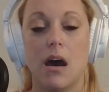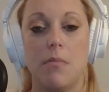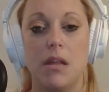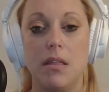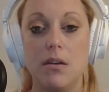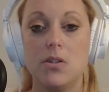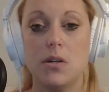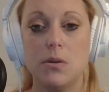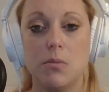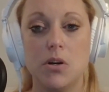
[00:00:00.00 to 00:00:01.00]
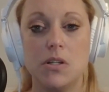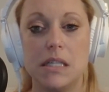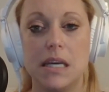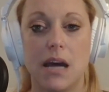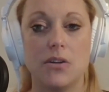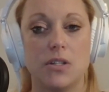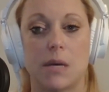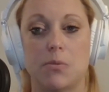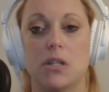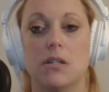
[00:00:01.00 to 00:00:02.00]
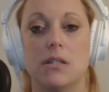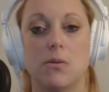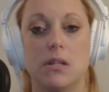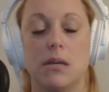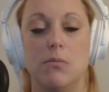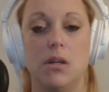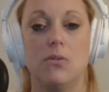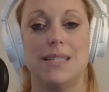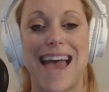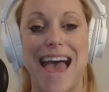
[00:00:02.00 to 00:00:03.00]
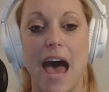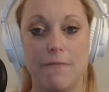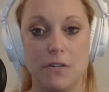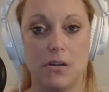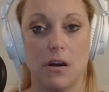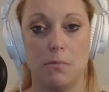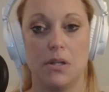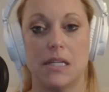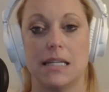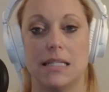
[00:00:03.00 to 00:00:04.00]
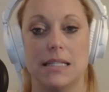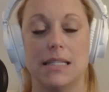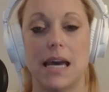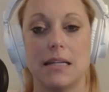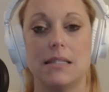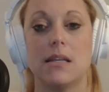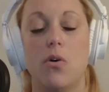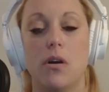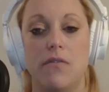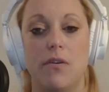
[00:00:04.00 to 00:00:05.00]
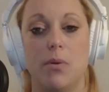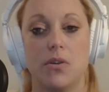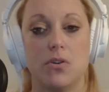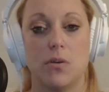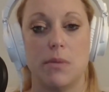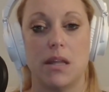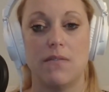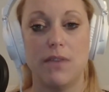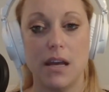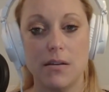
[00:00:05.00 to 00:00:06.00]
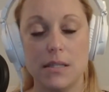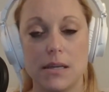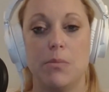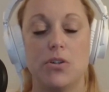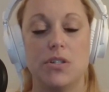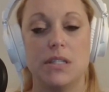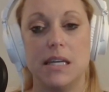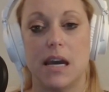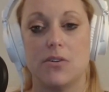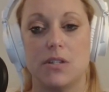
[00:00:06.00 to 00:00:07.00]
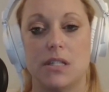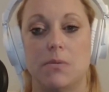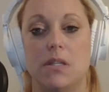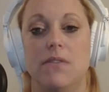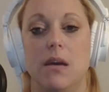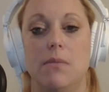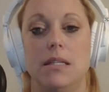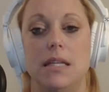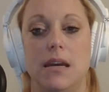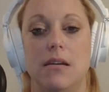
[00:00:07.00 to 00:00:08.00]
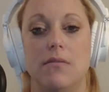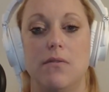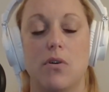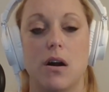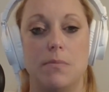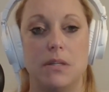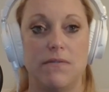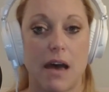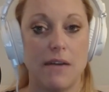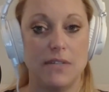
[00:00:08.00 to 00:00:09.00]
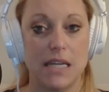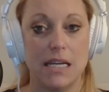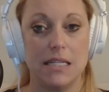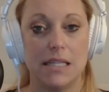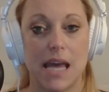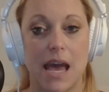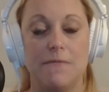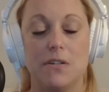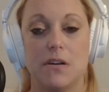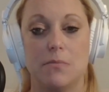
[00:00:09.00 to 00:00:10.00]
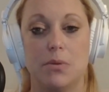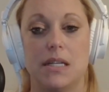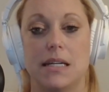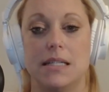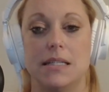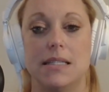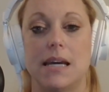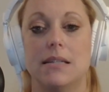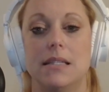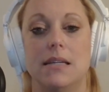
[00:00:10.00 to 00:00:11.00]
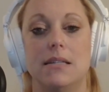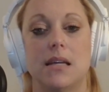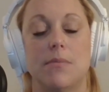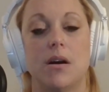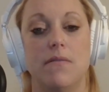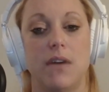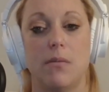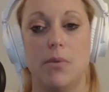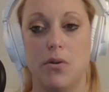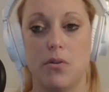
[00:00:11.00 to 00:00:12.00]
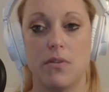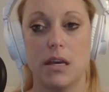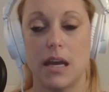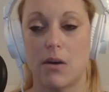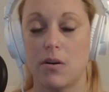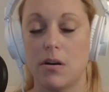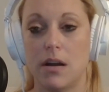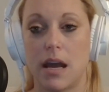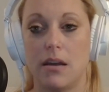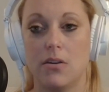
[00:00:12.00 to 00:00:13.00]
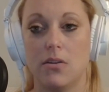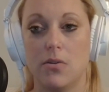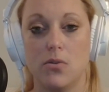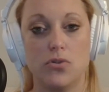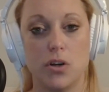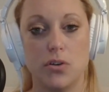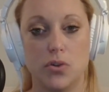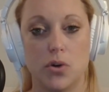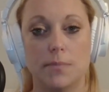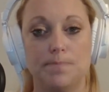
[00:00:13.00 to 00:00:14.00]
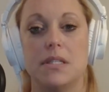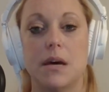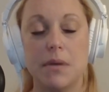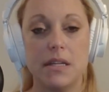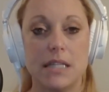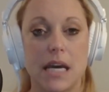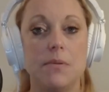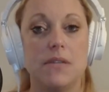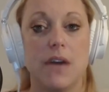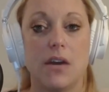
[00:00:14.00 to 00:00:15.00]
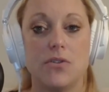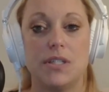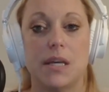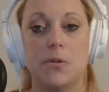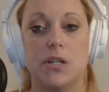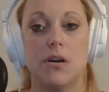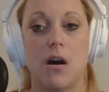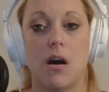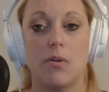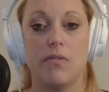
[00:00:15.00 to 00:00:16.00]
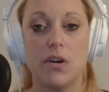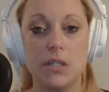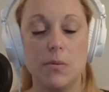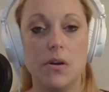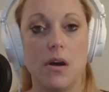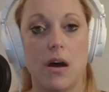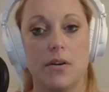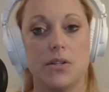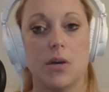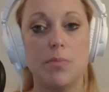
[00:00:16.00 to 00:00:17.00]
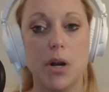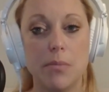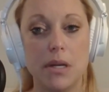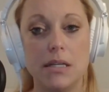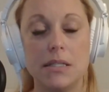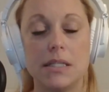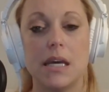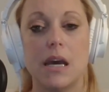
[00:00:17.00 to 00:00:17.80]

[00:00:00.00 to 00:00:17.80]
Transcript: And then there's also emergency contraception. So this can be used after unprotected sex, or if a birth control method fails, emergency contraceptive can be taken for up to 5 days after unprotected sex, and some are available over the counter at your local drugstore. Some of the types of contraception are reversible, others are permanent.